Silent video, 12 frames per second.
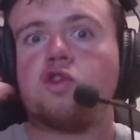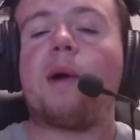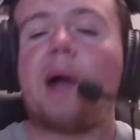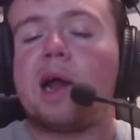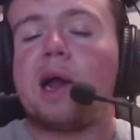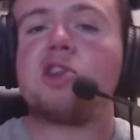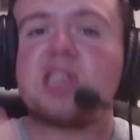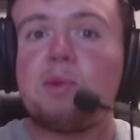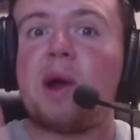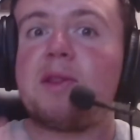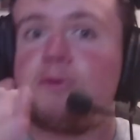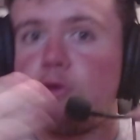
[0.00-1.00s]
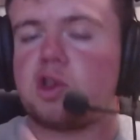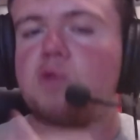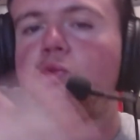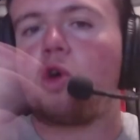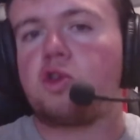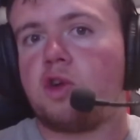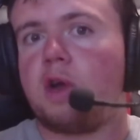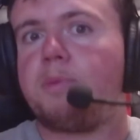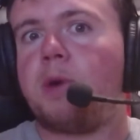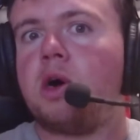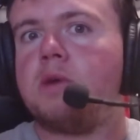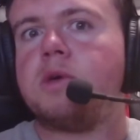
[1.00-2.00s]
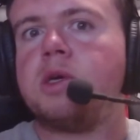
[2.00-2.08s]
I, I understand why they're focusing on Warzone a lot more